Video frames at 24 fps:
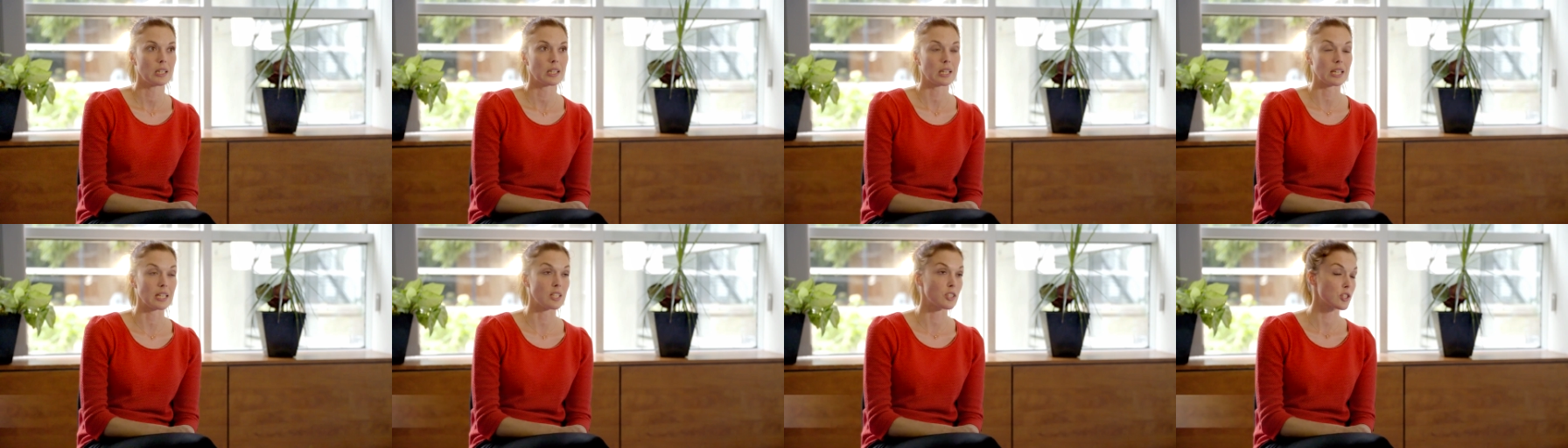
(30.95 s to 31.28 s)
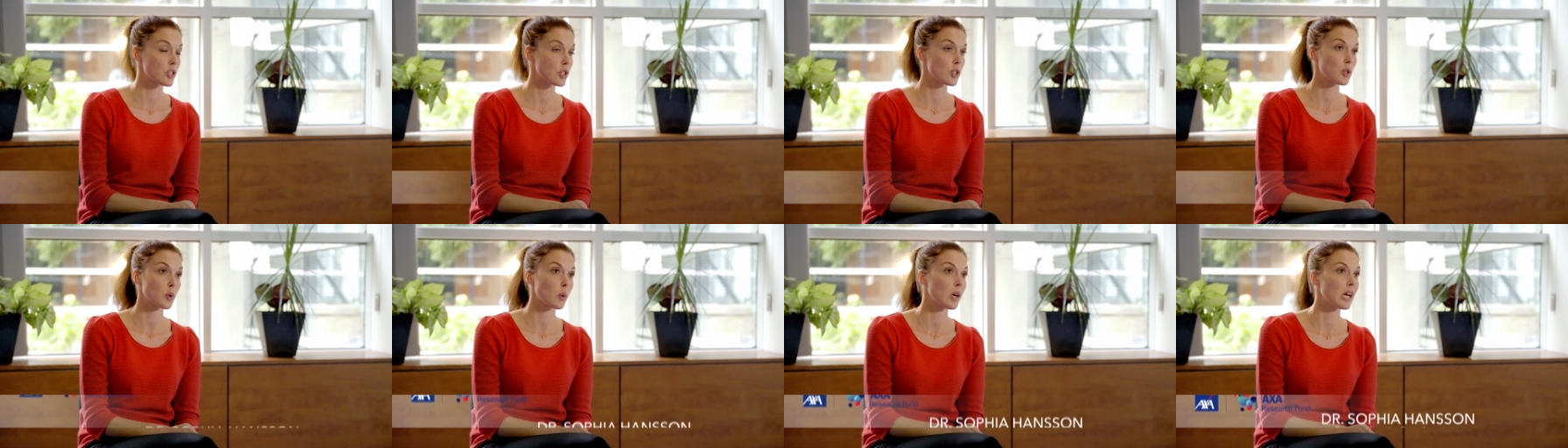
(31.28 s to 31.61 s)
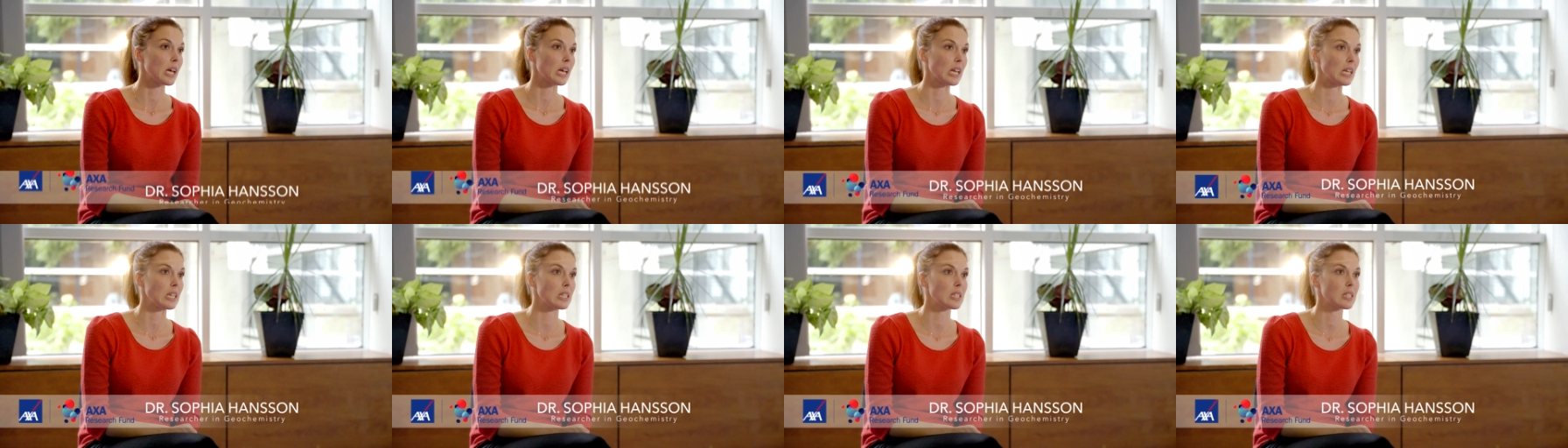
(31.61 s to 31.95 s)

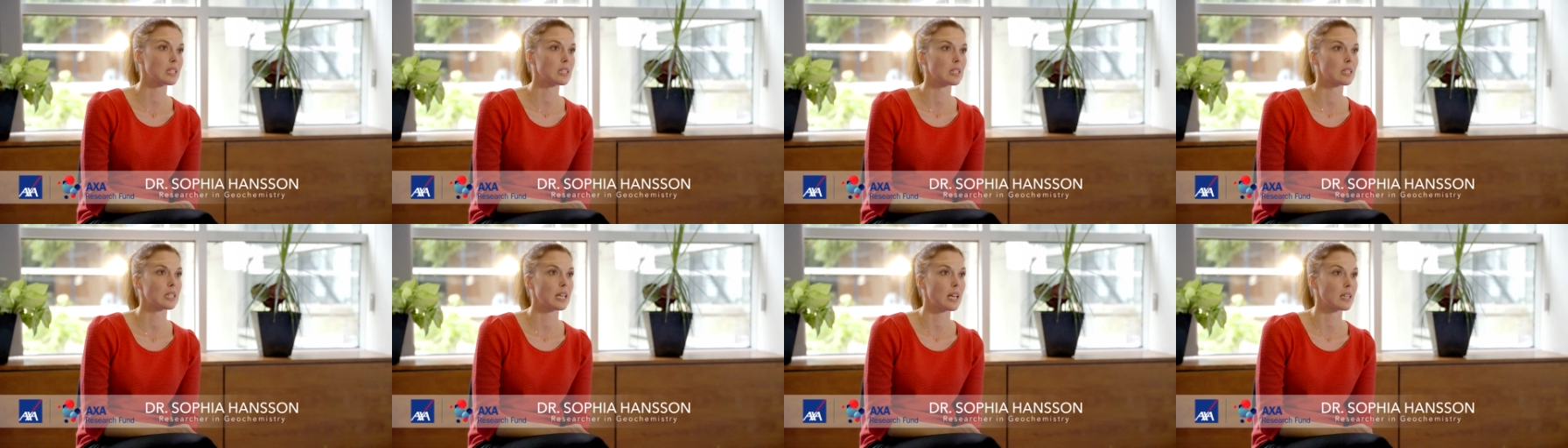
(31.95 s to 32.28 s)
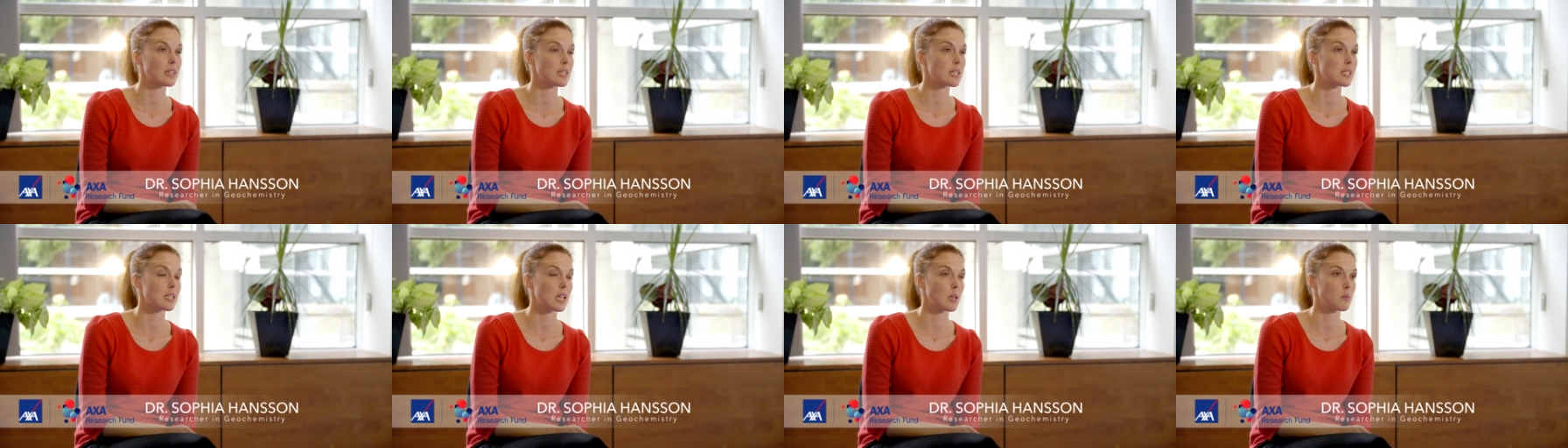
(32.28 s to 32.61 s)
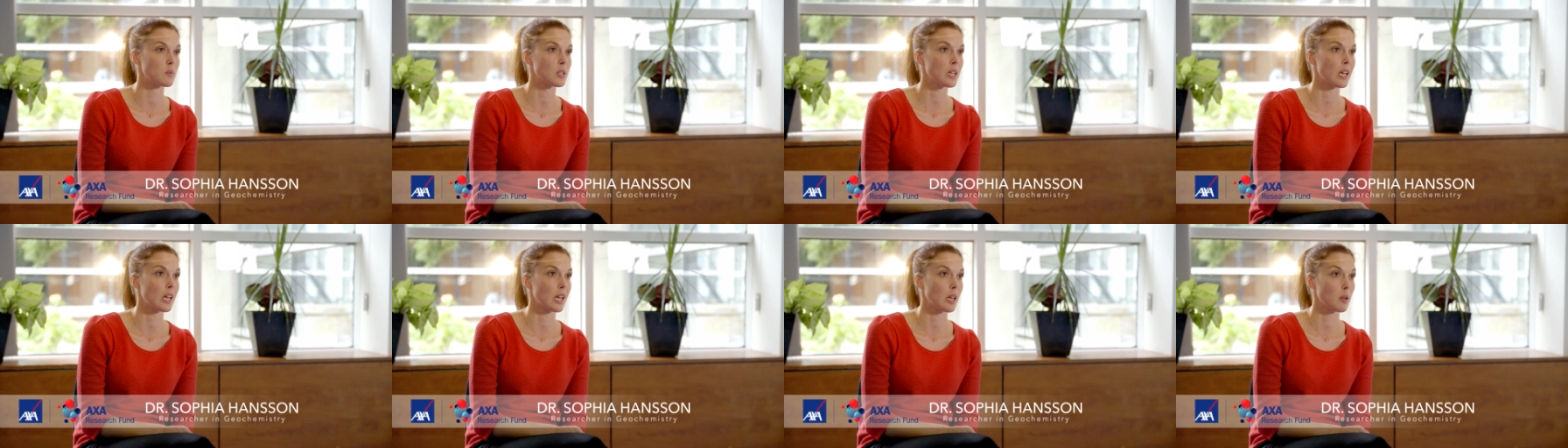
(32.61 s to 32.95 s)
intertwined at the
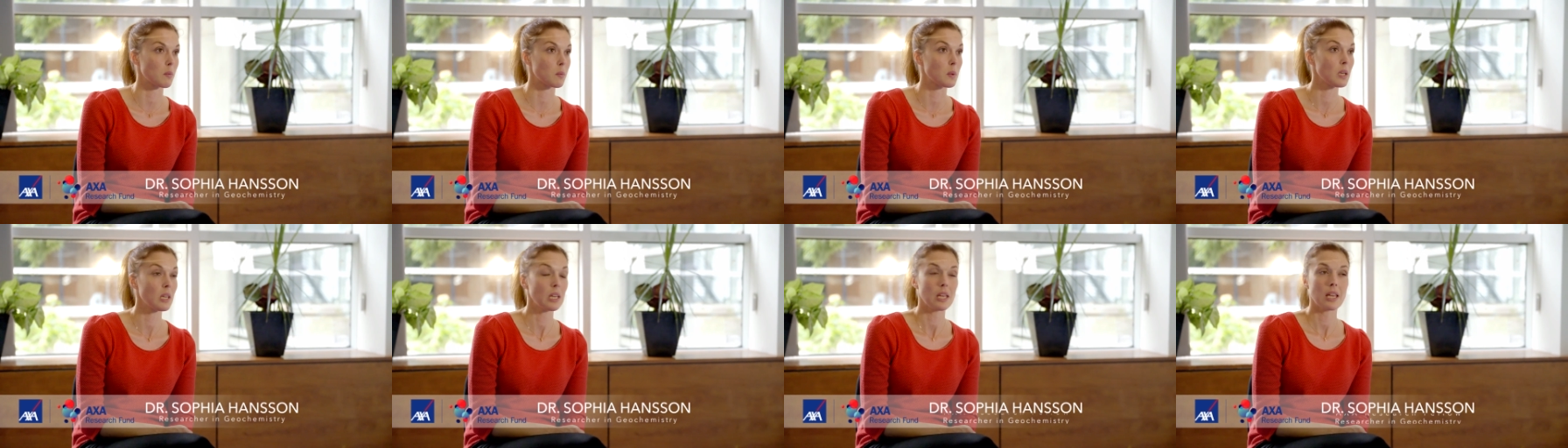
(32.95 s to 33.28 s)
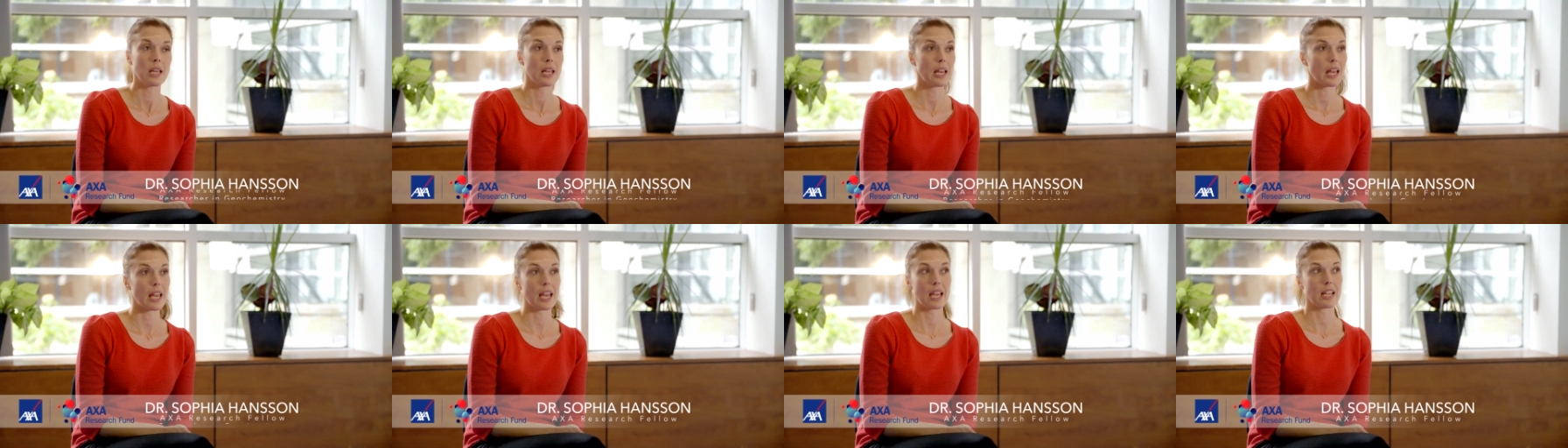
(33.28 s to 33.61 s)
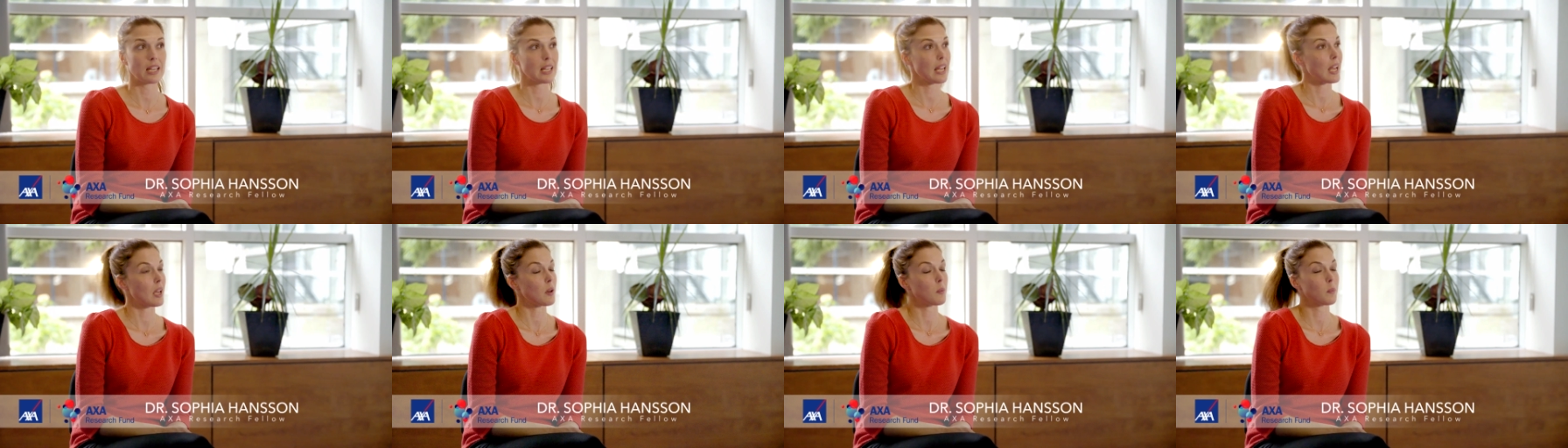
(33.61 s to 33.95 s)
same time.
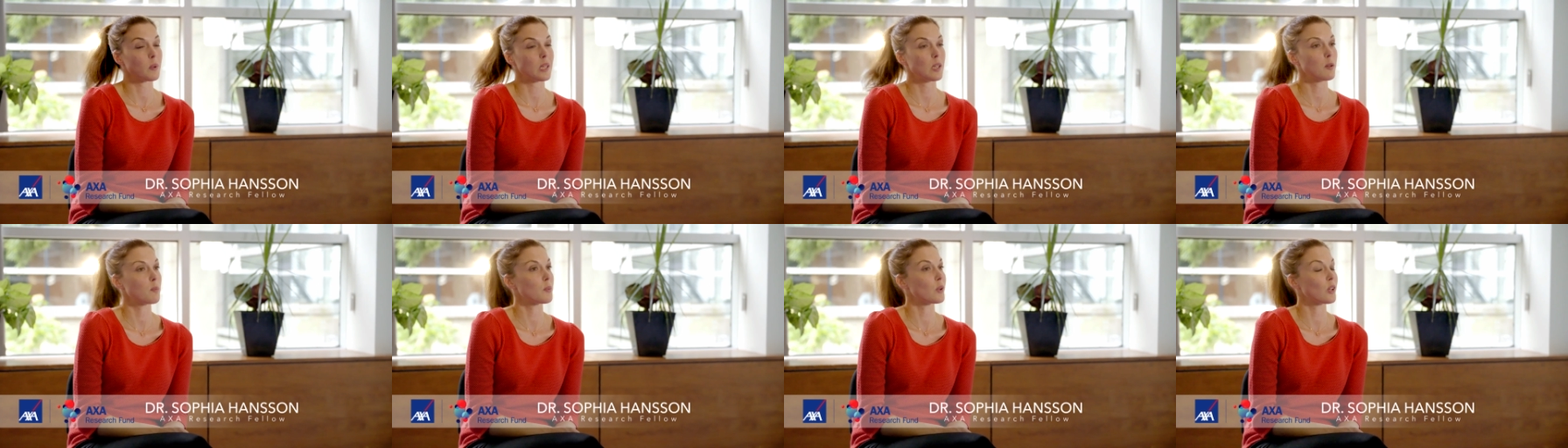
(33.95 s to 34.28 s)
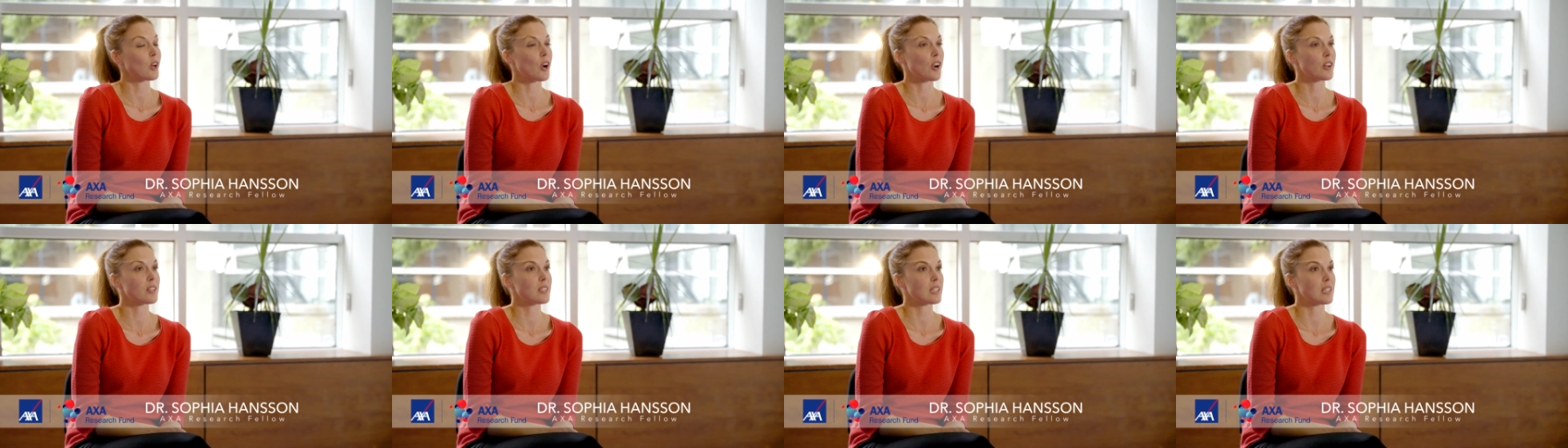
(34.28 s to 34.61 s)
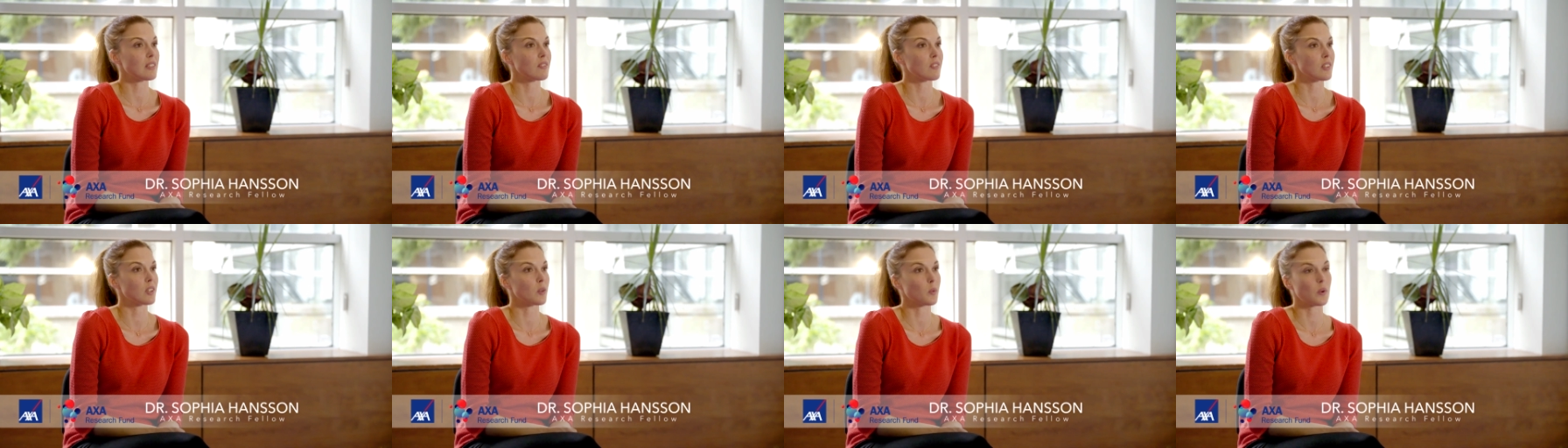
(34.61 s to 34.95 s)
And yet people aren't
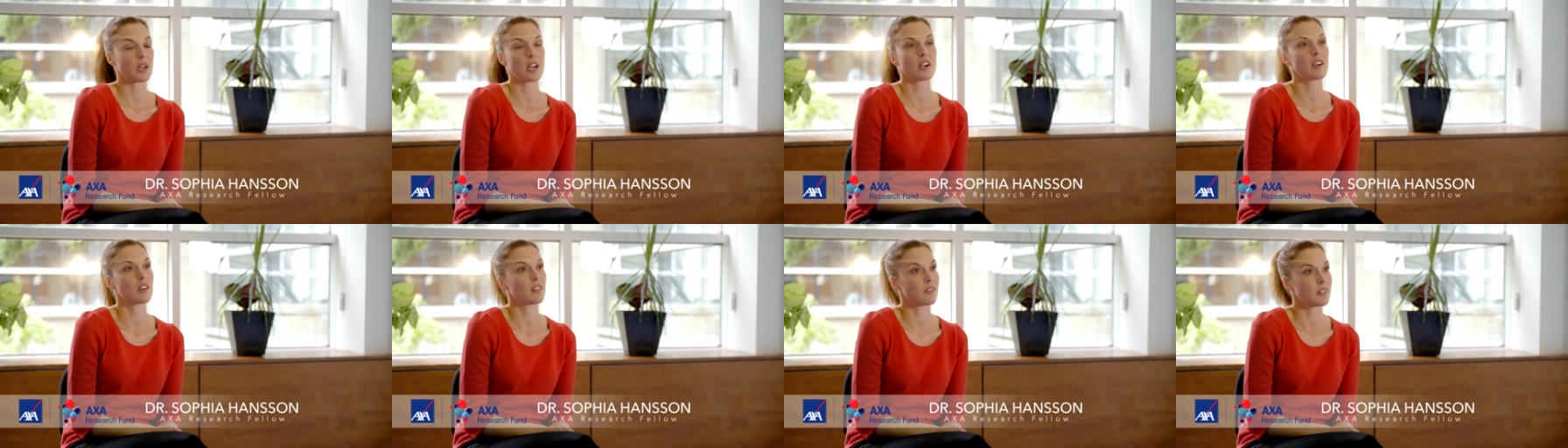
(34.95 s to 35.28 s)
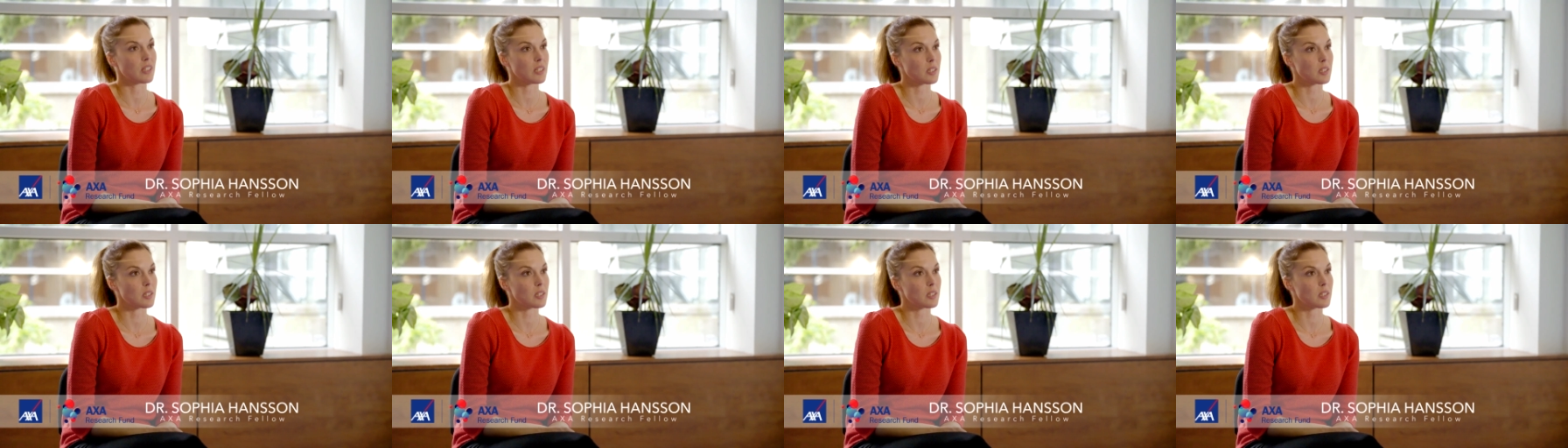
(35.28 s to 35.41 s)
even aware of